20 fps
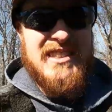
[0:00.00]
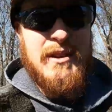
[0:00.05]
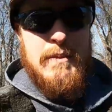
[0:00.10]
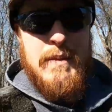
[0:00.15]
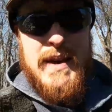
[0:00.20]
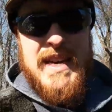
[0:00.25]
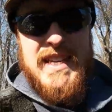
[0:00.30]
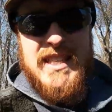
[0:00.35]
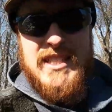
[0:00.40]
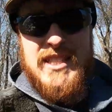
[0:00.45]
To
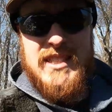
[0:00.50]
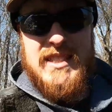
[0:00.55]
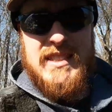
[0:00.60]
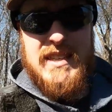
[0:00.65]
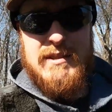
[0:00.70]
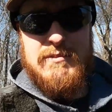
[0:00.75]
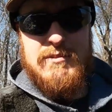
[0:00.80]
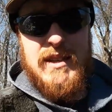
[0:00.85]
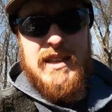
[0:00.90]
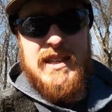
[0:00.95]
me, it just
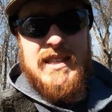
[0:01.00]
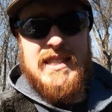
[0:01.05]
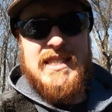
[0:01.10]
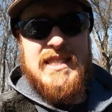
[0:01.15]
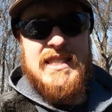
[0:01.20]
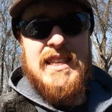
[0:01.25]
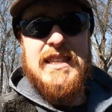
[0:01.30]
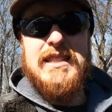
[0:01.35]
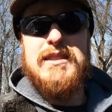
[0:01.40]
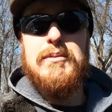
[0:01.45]
seems like it
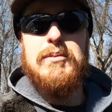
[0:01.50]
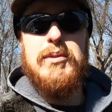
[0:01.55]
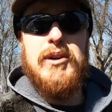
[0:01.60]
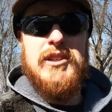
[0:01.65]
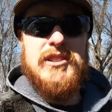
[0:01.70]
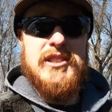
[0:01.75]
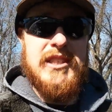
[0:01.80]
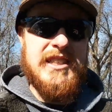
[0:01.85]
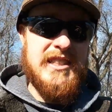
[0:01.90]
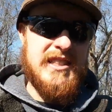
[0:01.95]
sets a
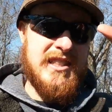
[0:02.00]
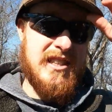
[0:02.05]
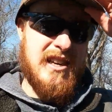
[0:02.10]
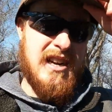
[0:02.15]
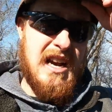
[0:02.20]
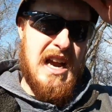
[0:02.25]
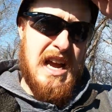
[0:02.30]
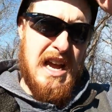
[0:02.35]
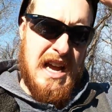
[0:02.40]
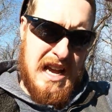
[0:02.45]
bunch
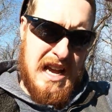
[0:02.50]
easier.